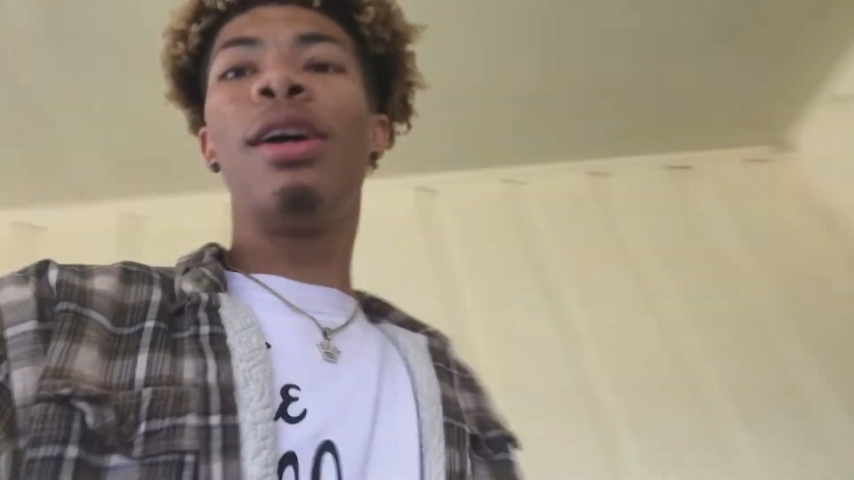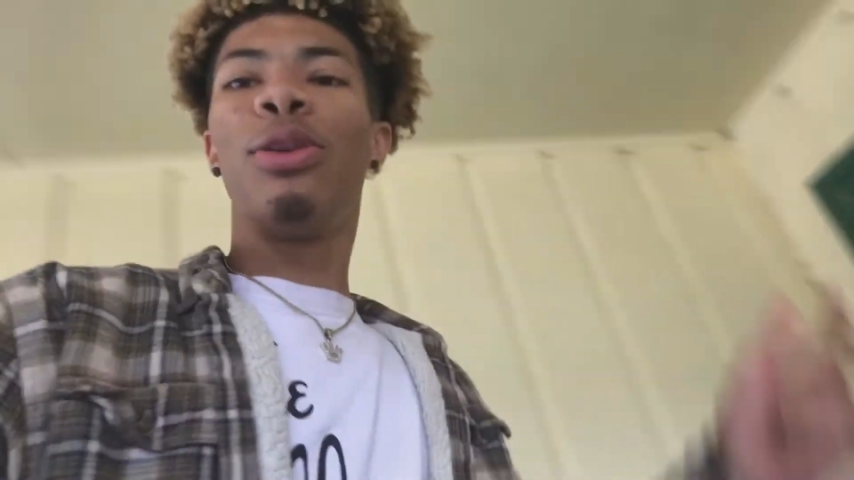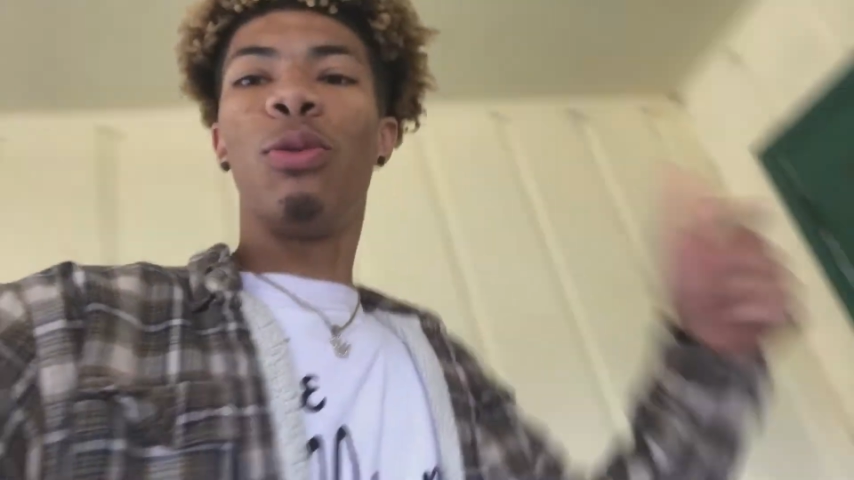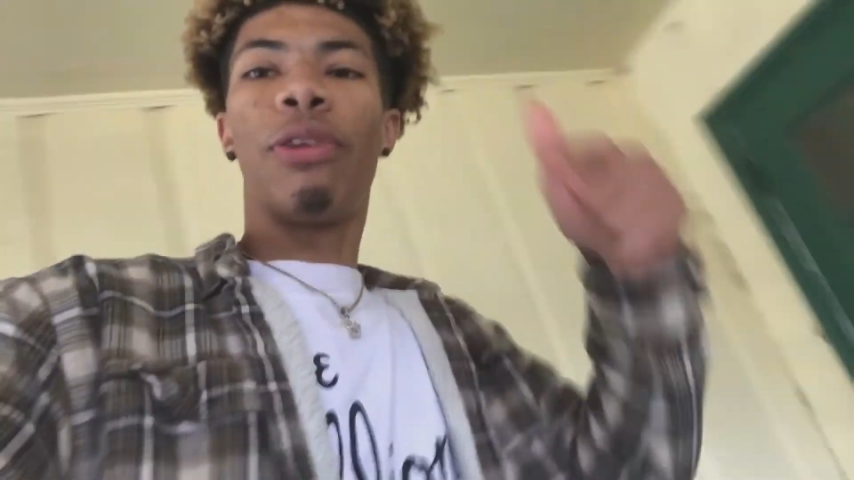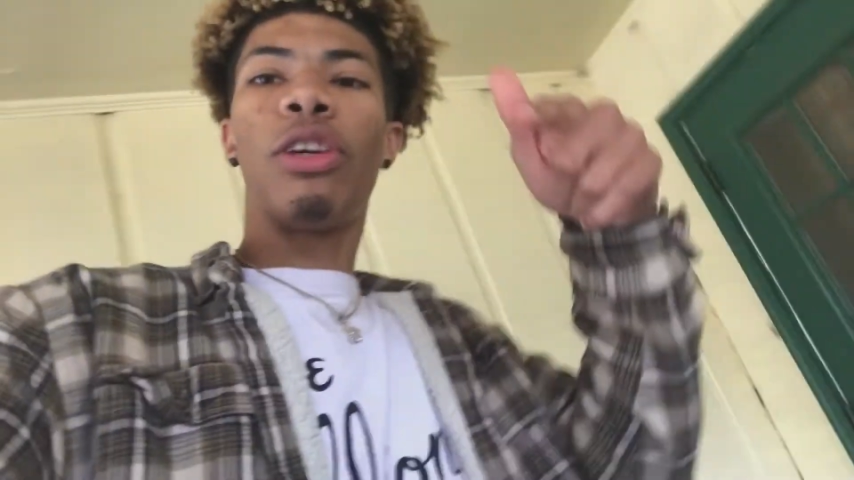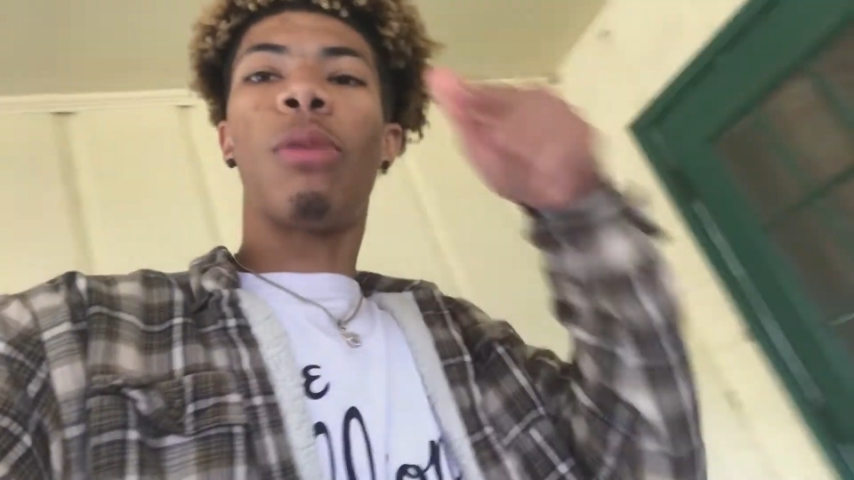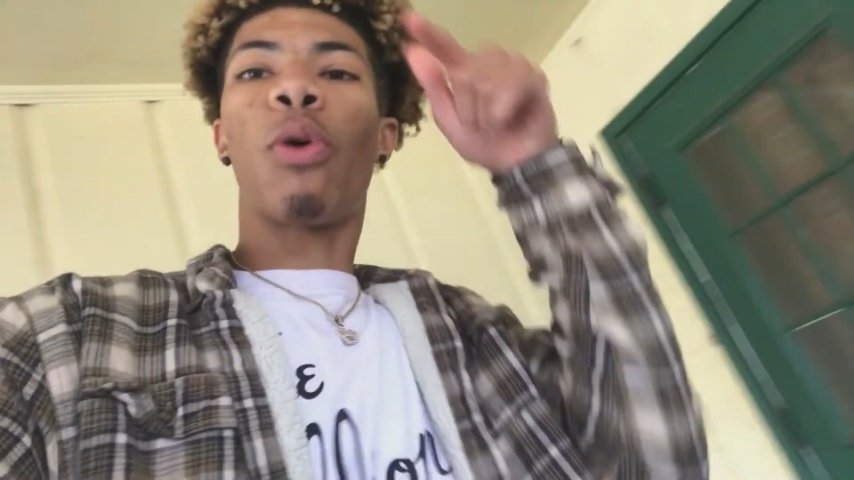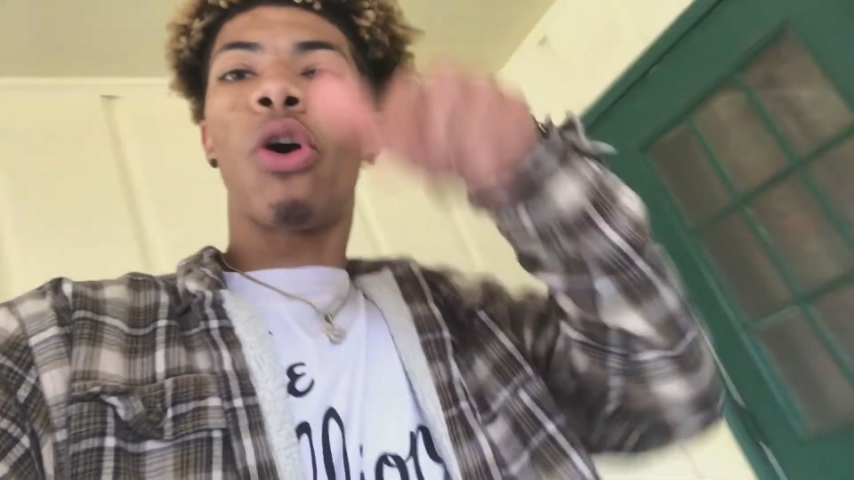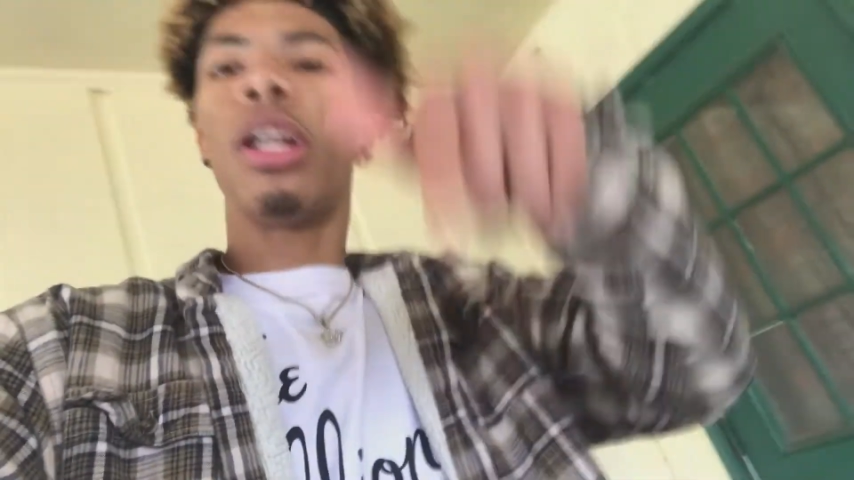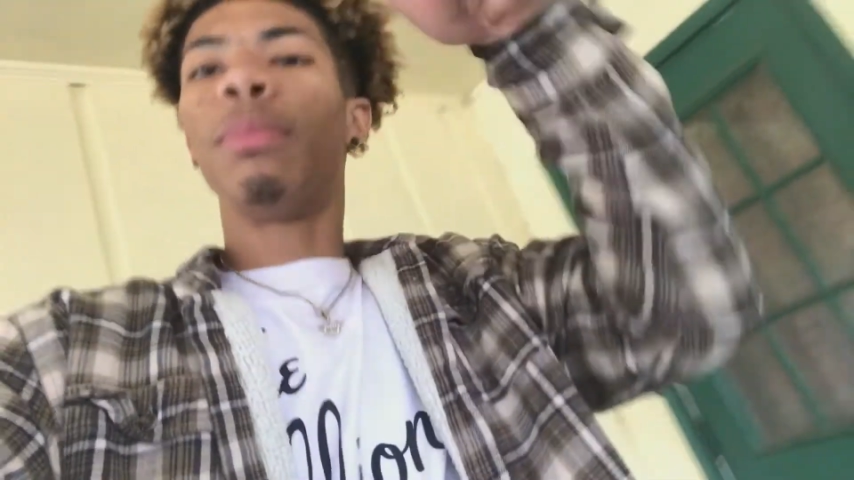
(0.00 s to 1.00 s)
New video up
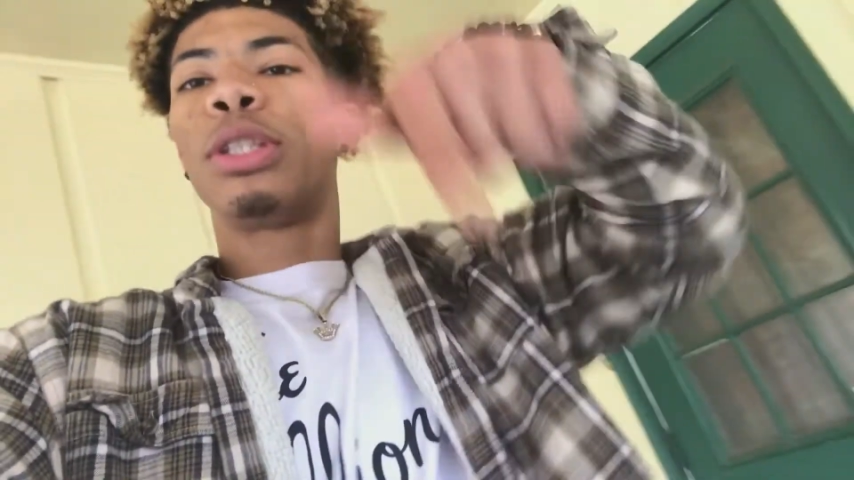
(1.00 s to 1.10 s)
going up